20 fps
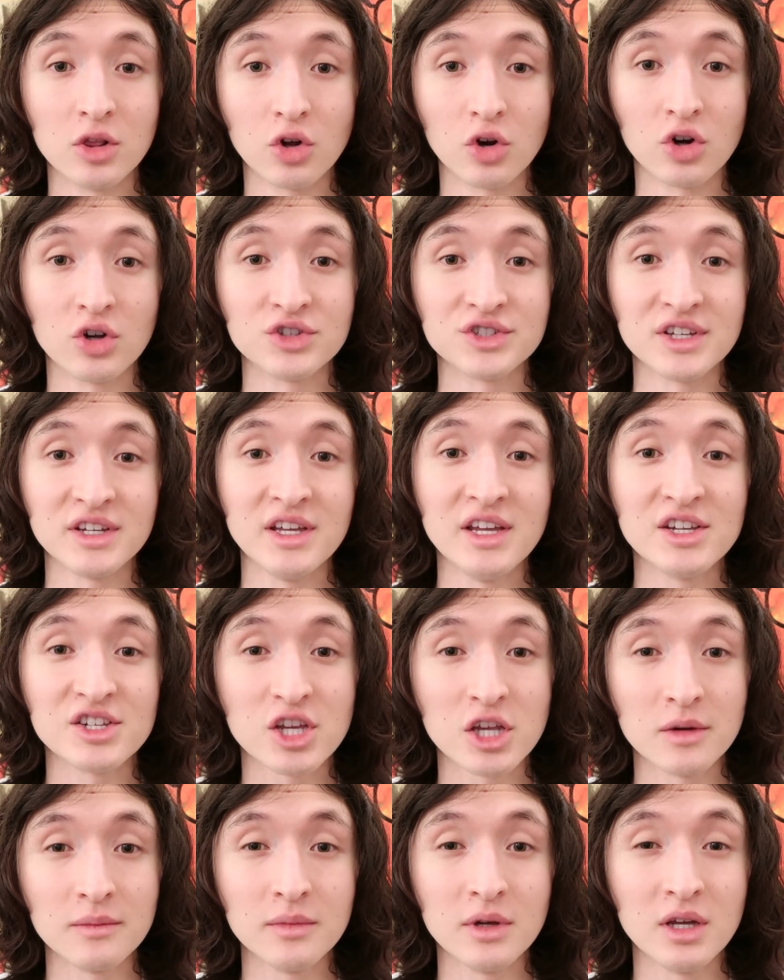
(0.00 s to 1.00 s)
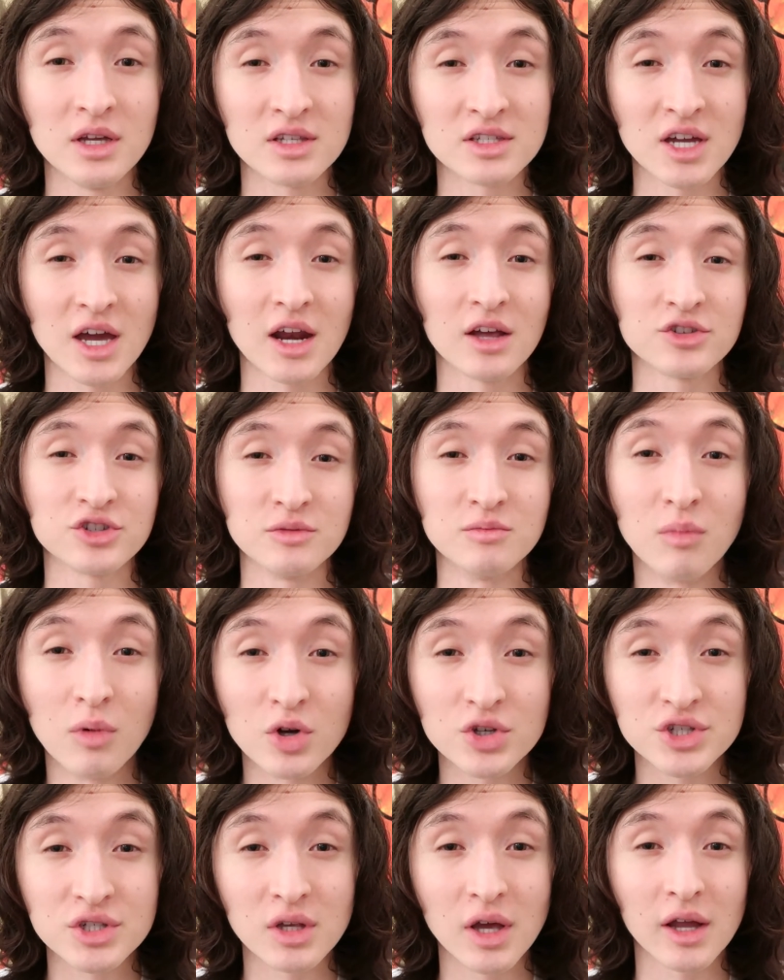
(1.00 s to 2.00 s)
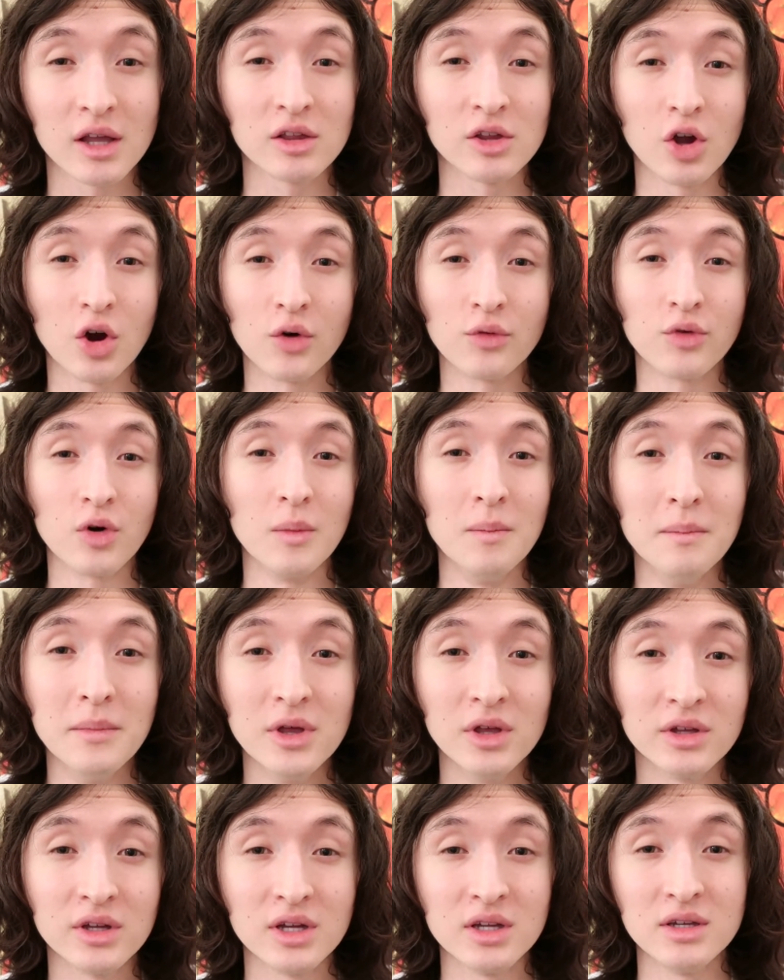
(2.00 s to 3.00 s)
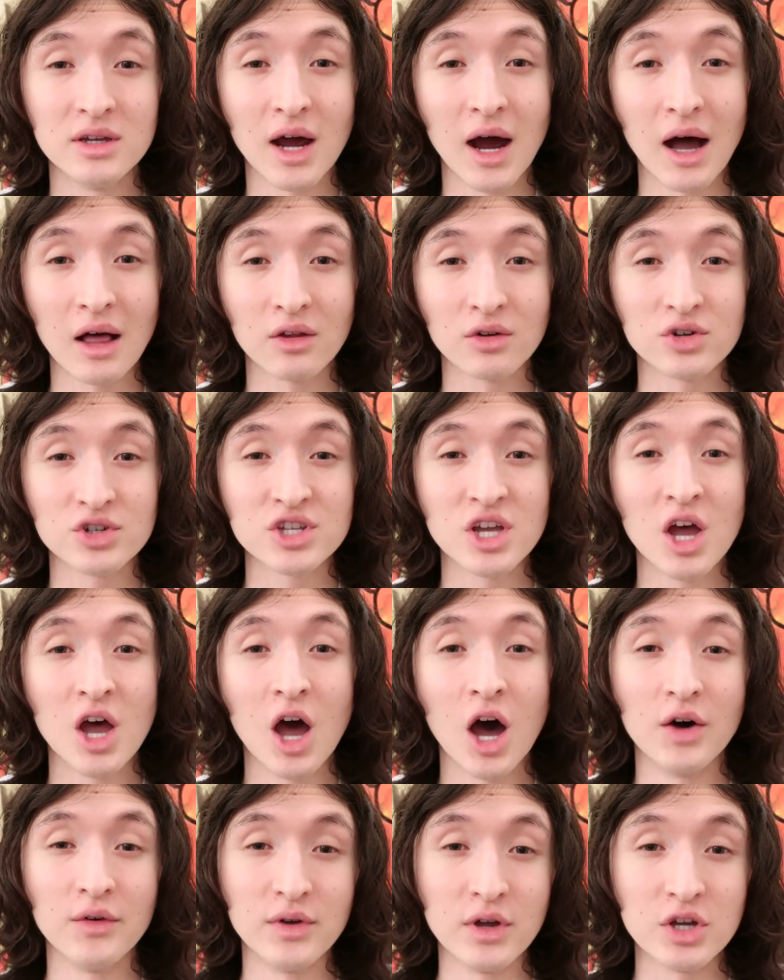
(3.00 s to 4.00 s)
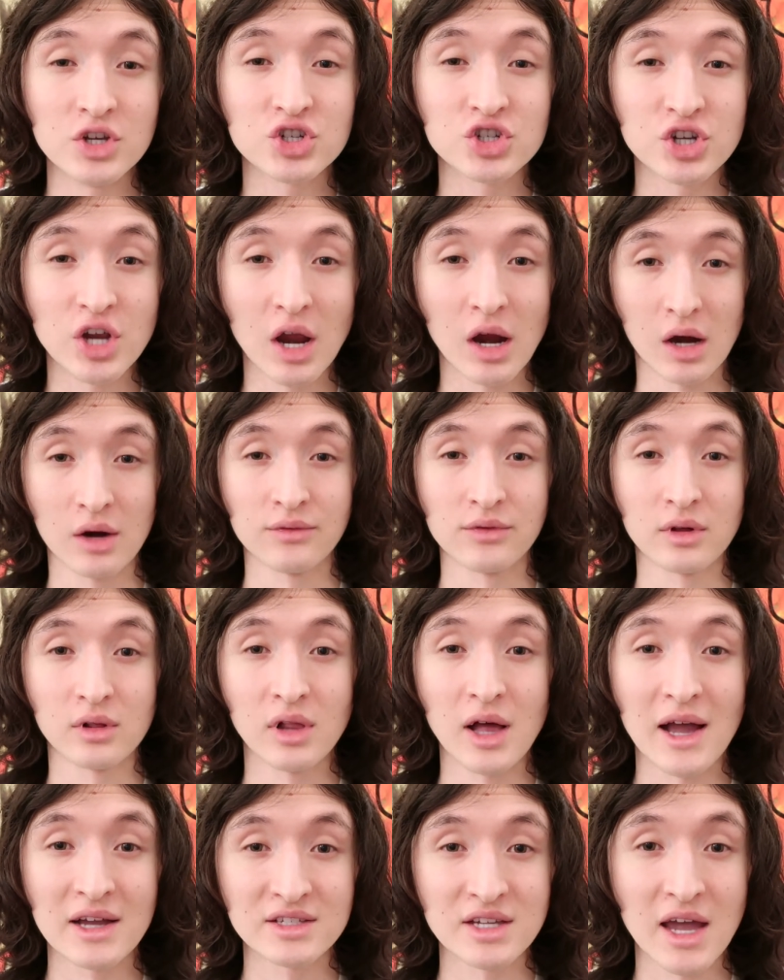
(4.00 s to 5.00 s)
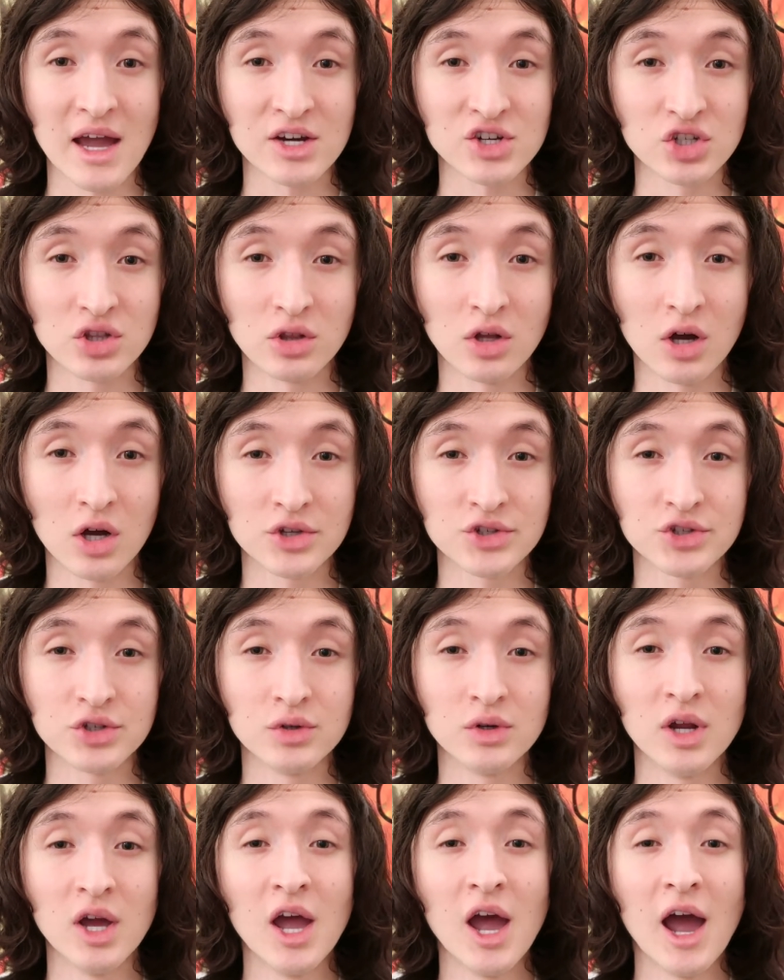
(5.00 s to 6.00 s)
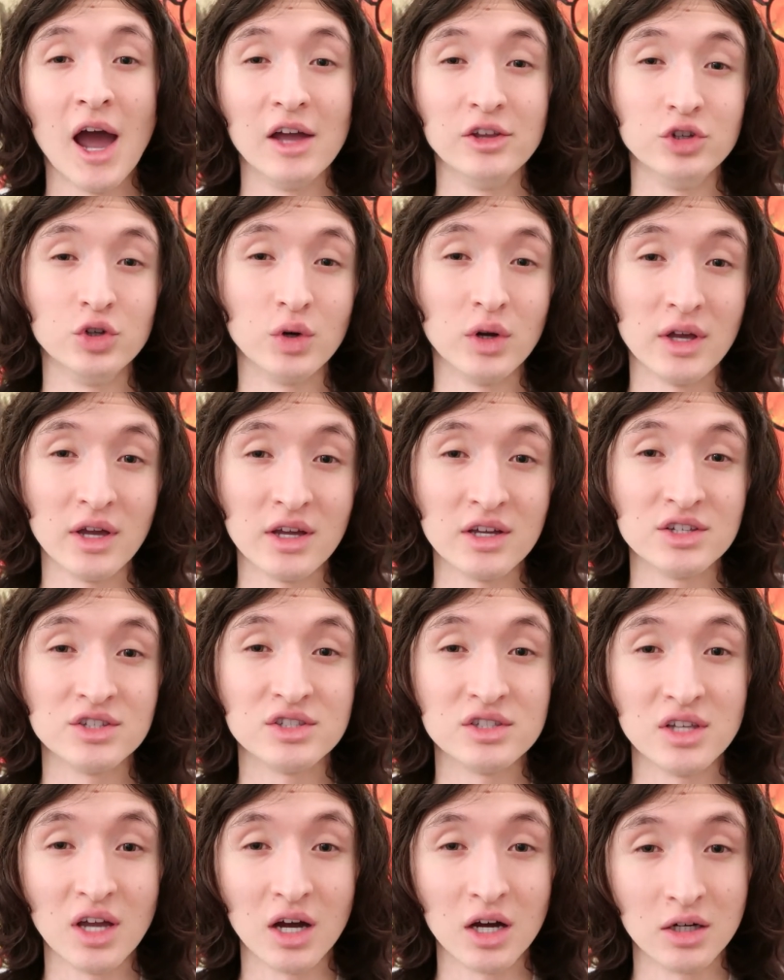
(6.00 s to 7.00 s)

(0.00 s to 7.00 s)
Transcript: learns that he's going to be entitled to most likely over $1 million of his share of the class action lawsuit, and due to his